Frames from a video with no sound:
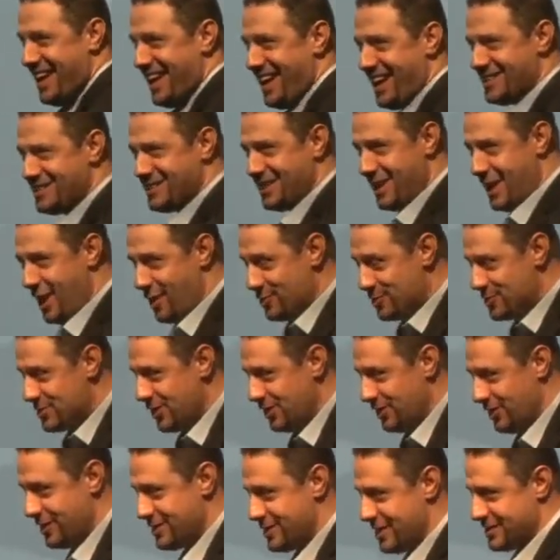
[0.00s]
I said, how so?
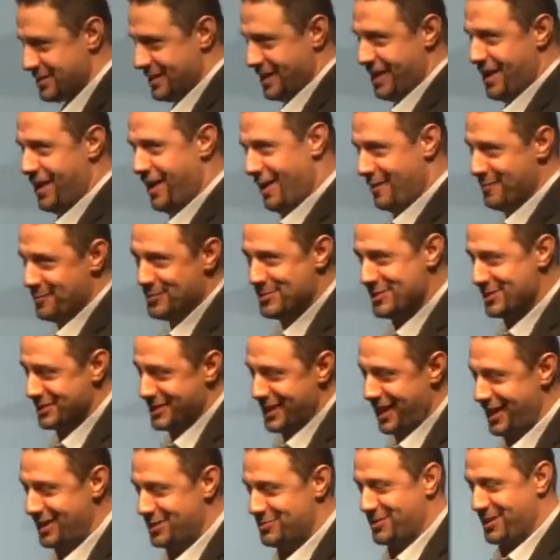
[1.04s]
He says, I'm using
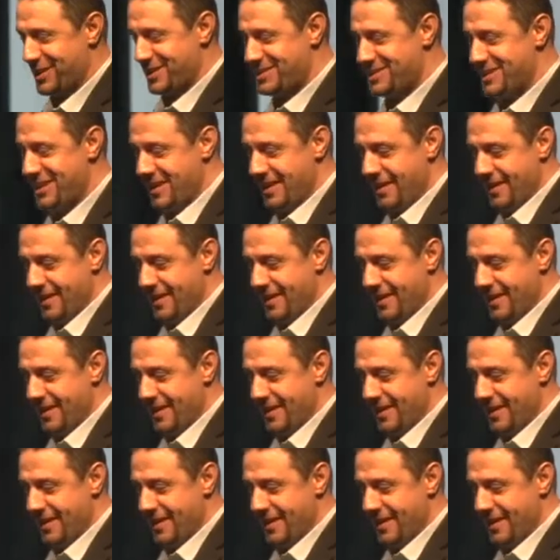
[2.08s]
Dynatrace.